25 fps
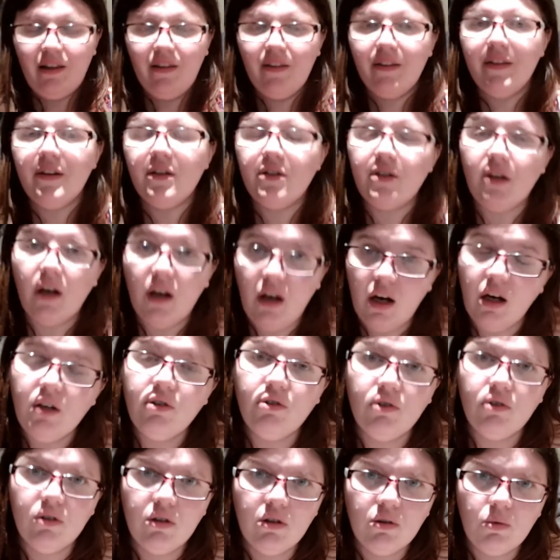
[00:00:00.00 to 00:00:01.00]
there's
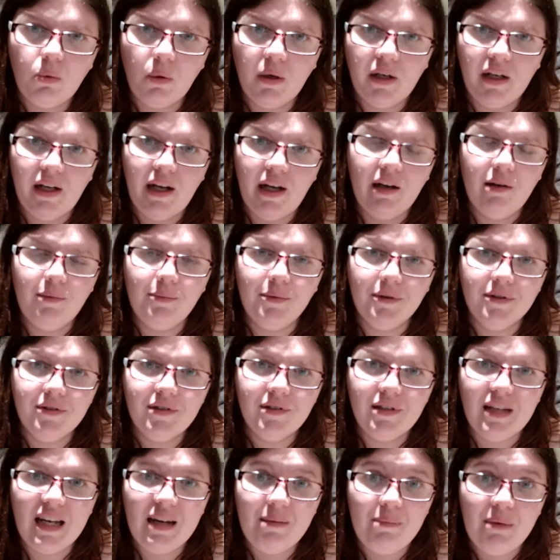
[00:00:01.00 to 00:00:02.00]
120
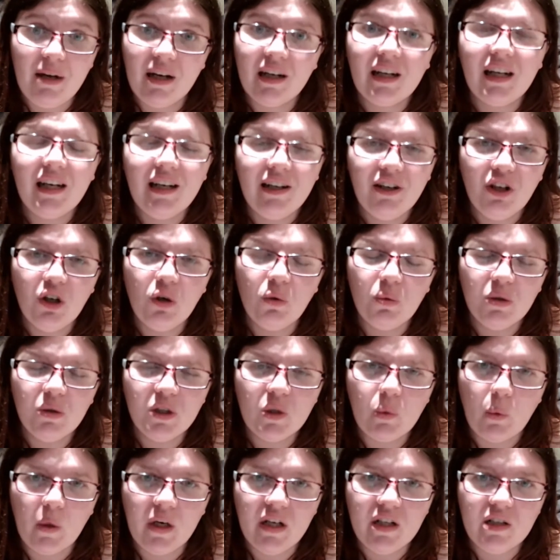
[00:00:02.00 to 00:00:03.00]
animals. I'm not going to know
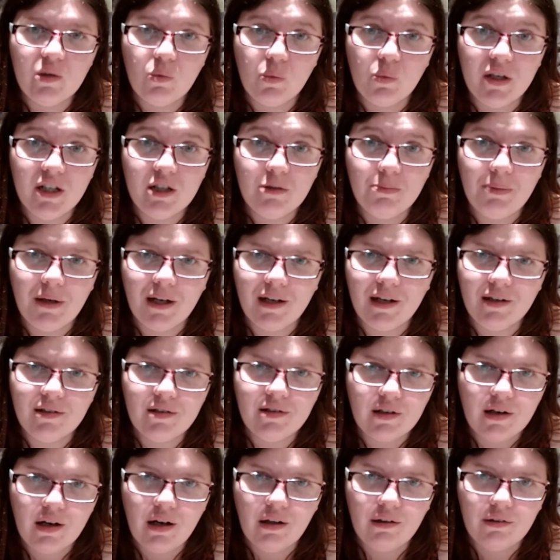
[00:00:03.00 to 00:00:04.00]
which one is which because
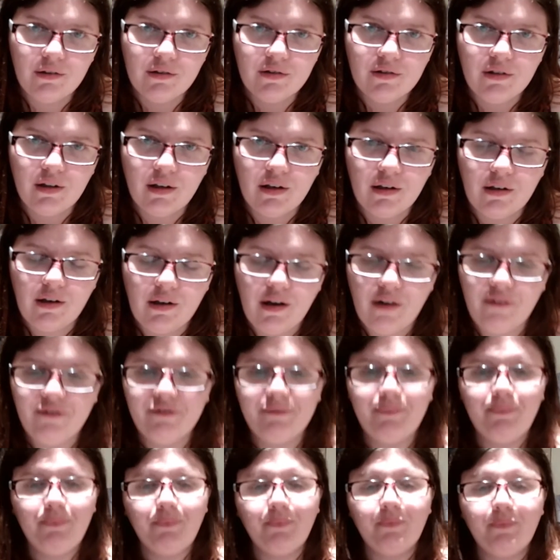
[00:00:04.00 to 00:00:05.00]
the color is a little off.
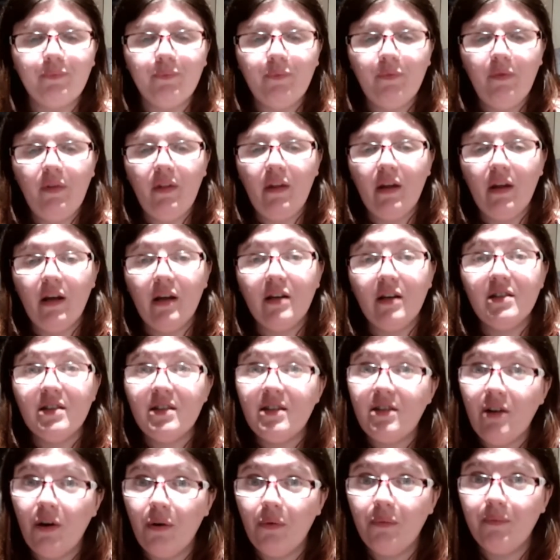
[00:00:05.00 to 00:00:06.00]

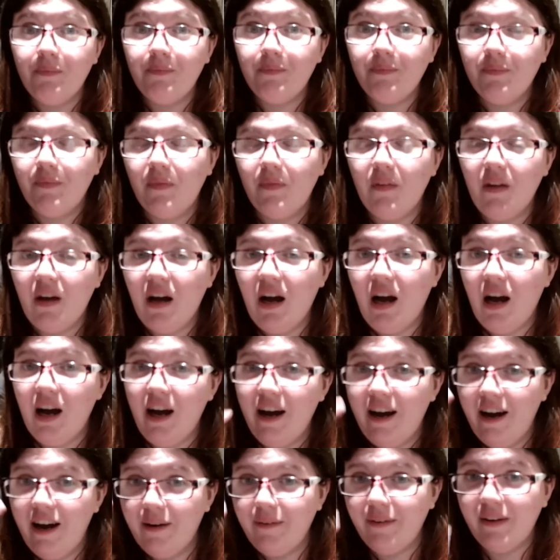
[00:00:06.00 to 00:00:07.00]
So
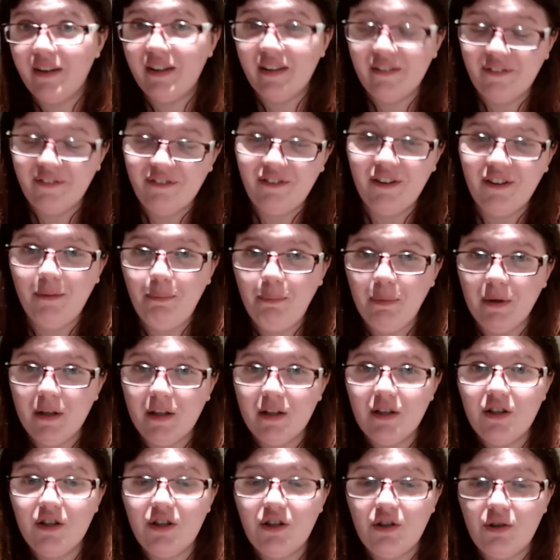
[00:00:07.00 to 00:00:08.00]
I'm going to flip
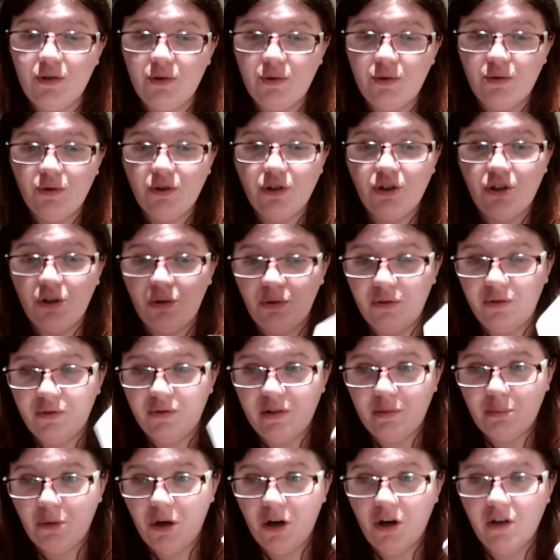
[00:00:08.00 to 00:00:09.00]
to show you
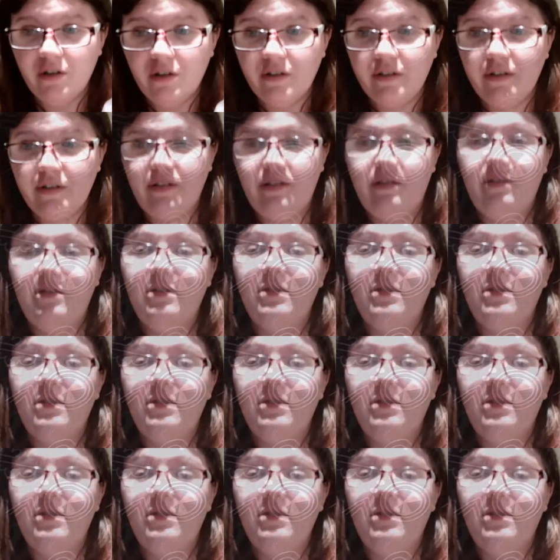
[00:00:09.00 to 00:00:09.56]
some cards.